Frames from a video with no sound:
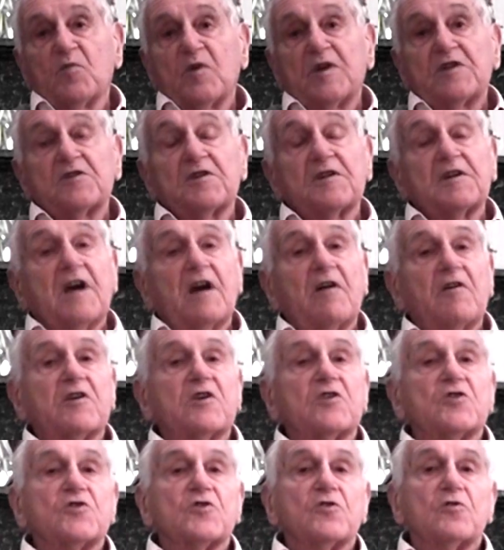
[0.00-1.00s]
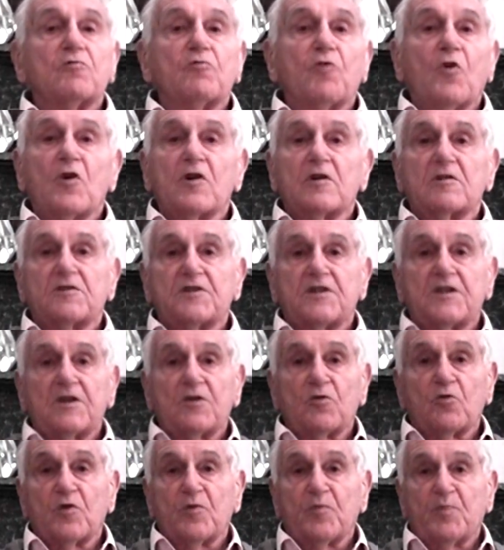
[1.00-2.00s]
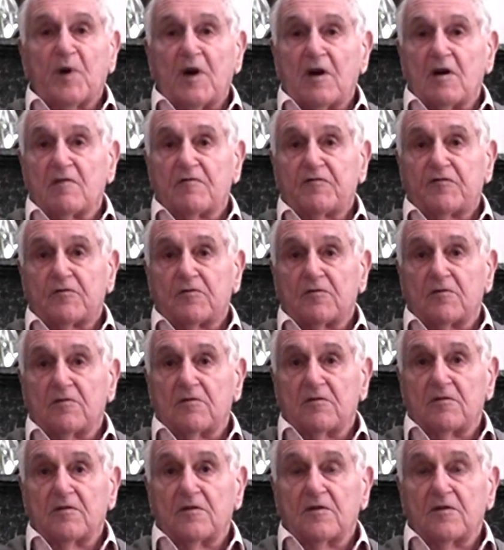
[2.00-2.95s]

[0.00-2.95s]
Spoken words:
when to caricature royalty or the powerful